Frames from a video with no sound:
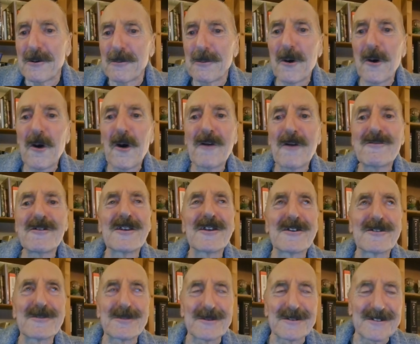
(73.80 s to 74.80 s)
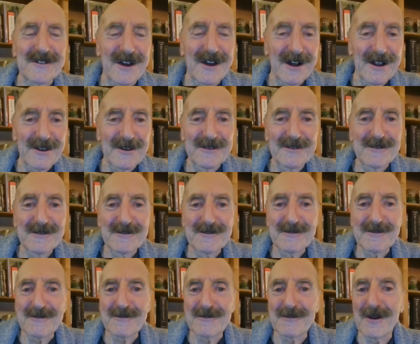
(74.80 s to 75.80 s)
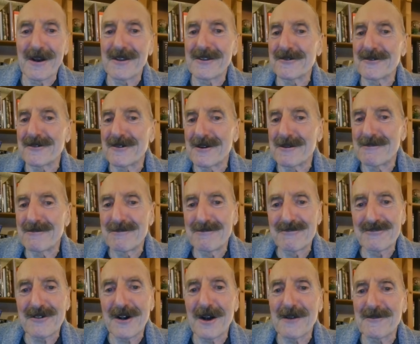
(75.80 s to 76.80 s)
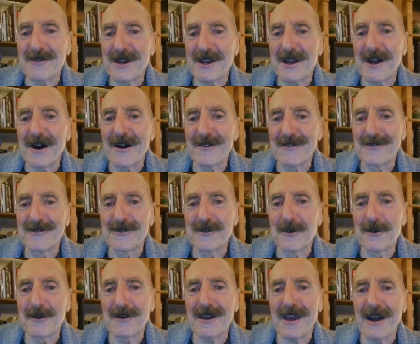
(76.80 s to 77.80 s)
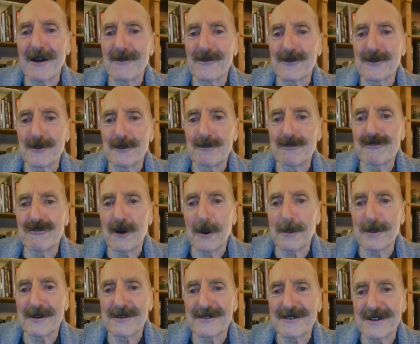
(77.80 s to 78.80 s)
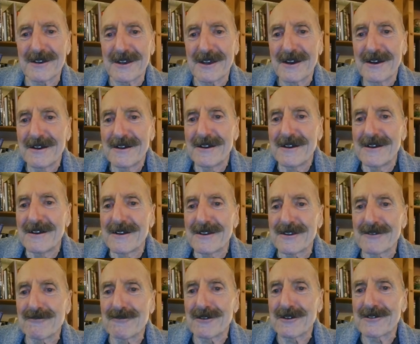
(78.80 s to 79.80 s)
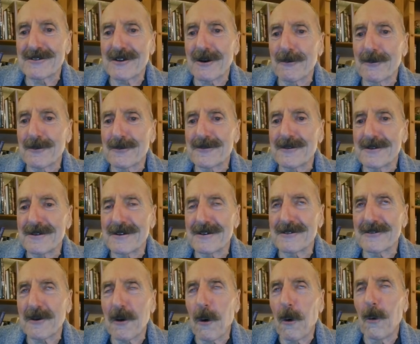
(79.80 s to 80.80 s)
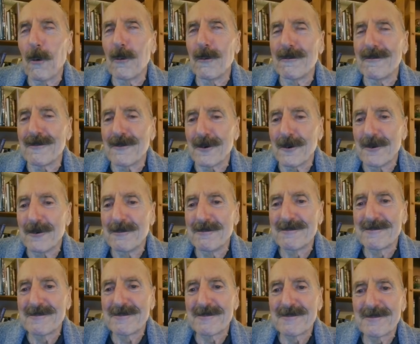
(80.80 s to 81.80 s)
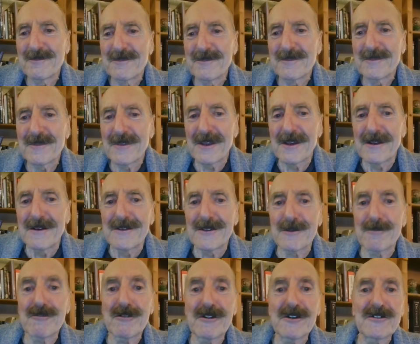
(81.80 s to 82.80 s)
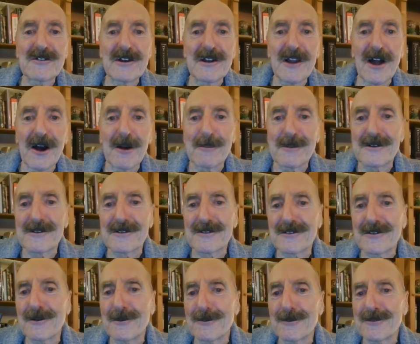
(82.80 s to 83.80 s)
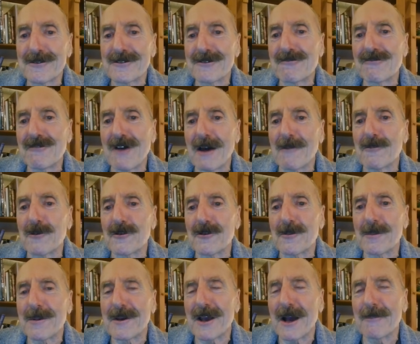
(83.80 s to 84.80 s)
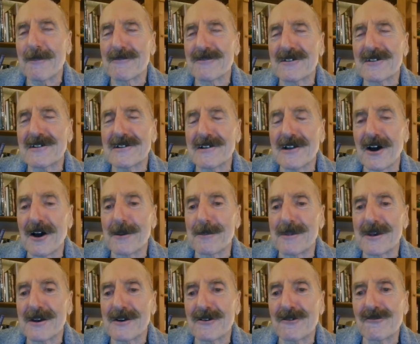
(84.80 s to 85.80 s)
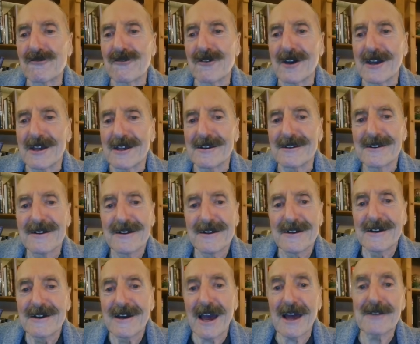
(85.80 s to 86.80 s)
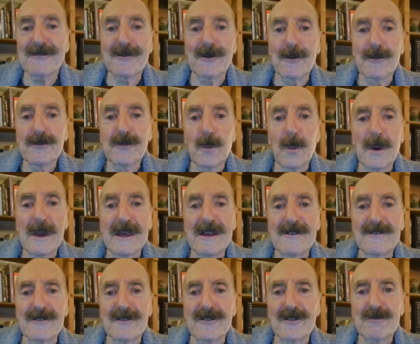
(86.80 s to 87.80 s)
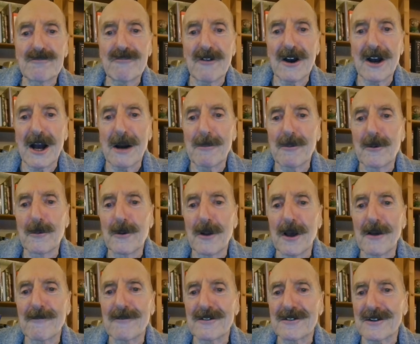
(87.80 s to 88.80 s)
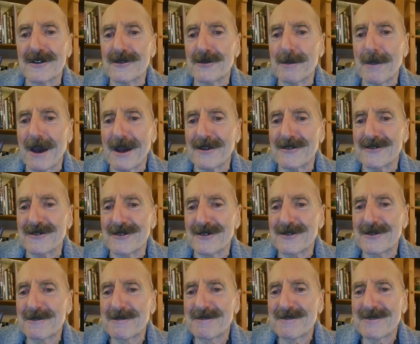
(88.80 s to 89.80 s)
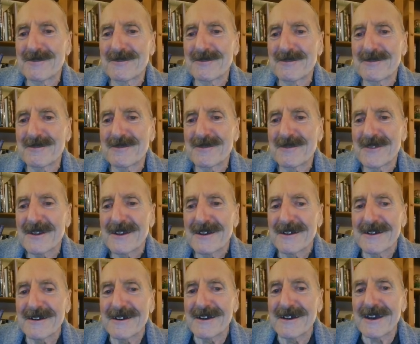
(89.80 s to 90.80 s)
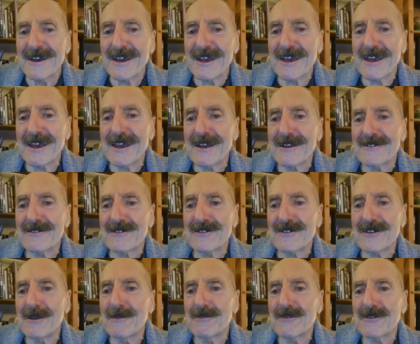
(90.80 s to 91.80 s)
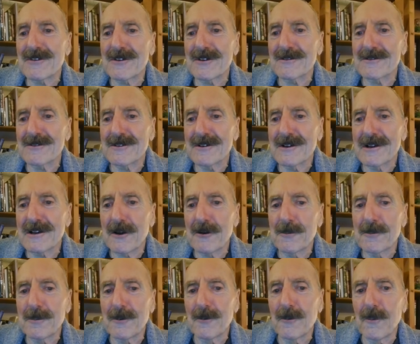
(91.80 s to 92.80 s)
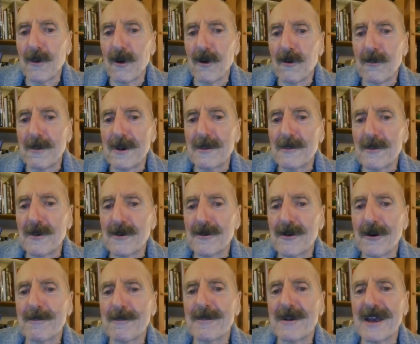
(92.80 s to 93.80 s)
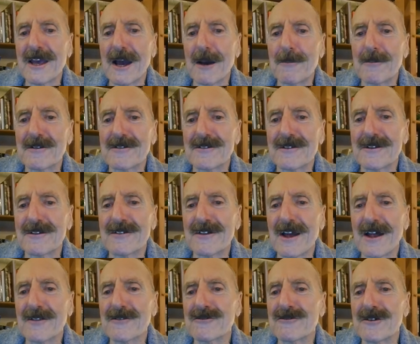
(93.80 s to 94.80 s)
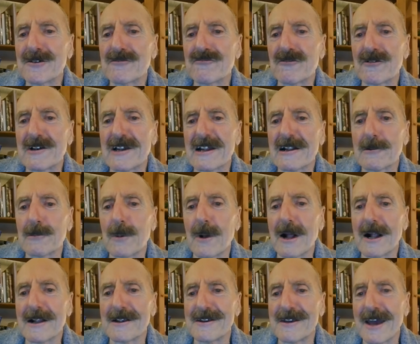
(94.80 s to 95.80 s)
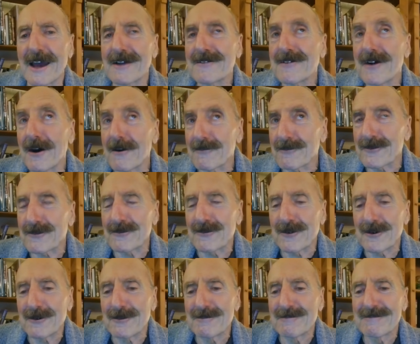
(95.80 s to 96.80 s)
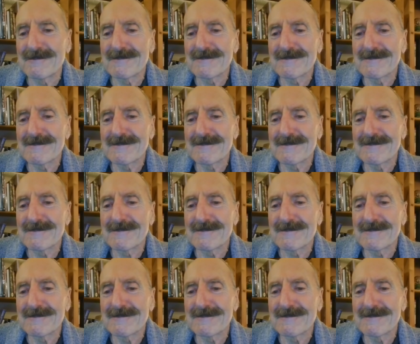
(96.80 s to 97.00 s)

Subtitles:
Wherever this was done, whether in private gardens or council property, the result is awful. The British climate has caused the gravel to become slimy and green, and of course weeds have sprung up all over such patches. It seems that global warming will not be coming to this country for a little while yet, after all.